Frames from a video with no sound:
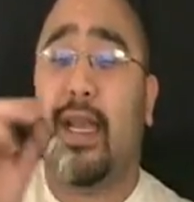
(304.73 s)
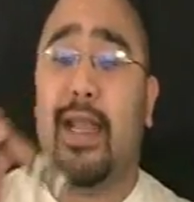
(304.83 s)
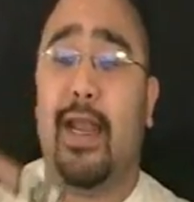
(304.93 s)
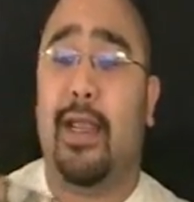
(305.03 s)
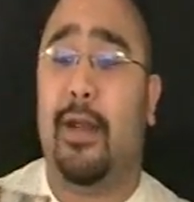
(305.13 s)

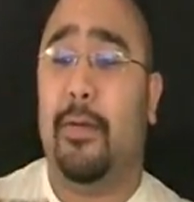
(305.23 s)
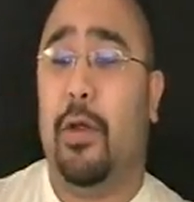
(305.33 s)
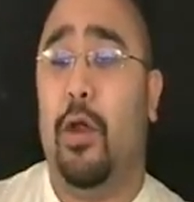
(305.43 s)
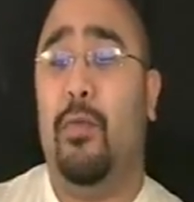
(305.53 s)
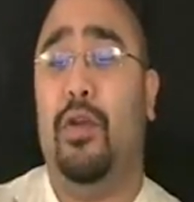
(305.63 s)
Connecticut,
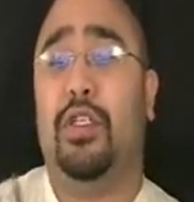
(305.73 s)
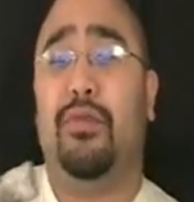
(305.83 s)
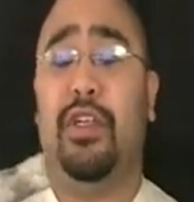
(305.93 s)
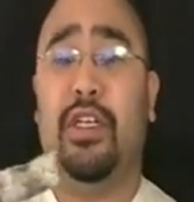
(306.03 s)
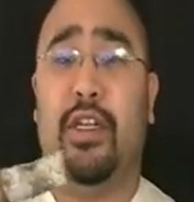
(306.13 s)

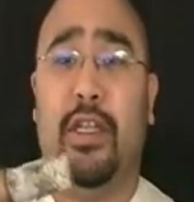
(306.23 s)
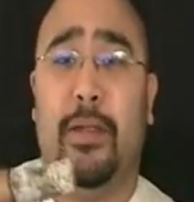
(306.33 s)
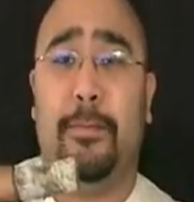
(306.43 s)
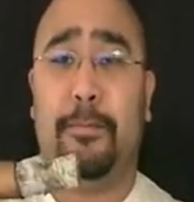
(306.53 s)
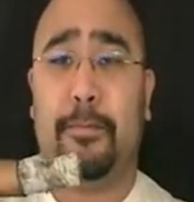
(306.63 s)
almost reaching
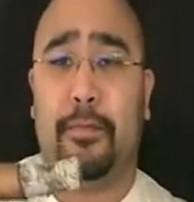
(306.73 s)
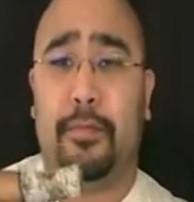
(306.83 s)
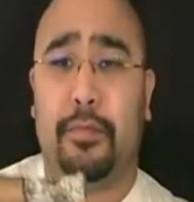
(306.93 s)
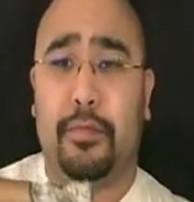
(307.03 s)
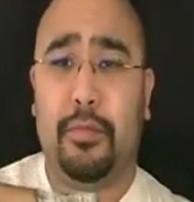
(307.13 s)
the
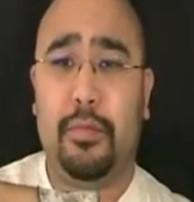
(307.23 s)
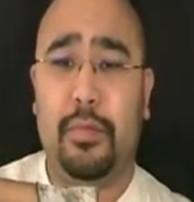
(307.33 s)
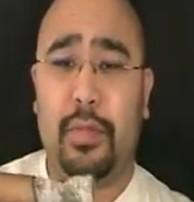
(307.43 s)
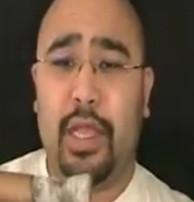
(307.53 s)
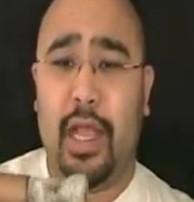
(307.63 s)

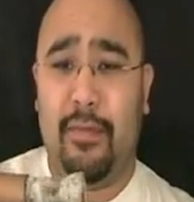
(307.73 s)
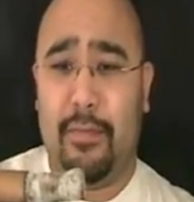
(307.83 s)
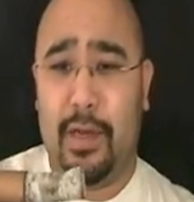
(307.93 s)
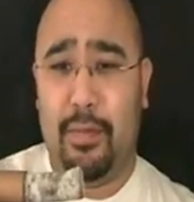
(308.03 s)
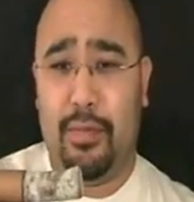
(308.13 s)

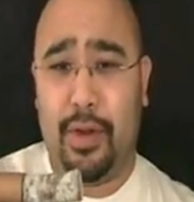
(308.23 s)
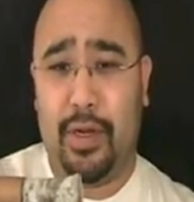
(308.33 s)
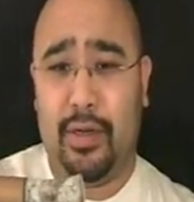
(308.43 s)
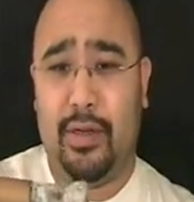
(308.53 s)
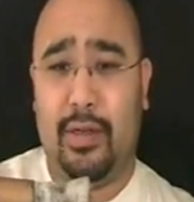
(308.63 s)
halfway point.